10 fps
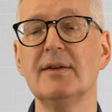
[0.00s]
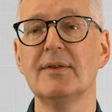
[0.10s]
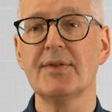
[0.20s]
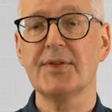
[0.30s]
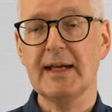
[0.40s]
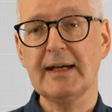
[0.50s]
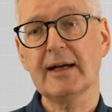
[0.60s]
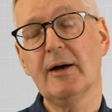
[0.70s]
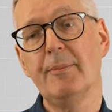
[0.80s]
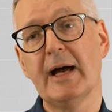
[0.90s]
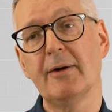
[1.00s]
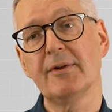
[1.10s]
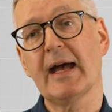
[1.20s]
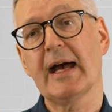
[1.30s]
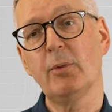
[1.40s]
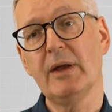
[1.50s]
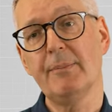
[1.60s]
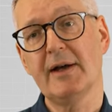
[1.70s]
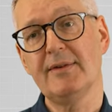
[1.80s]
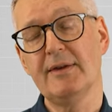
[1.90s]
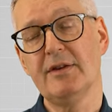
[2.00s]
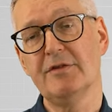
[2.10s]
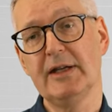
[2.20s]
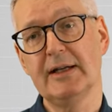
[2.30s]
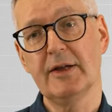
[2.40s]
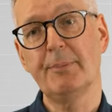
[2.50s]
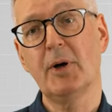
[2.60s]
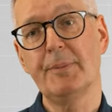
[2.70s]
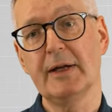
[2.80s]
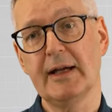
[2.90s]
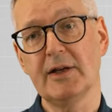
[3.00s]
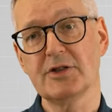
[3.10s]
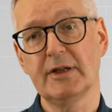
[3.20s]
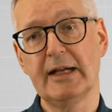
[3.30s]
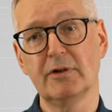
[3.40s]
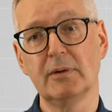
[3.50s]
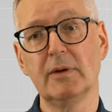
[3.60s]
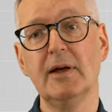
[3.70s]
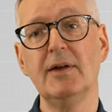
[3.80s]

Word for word: to think about how we might intervene at the population level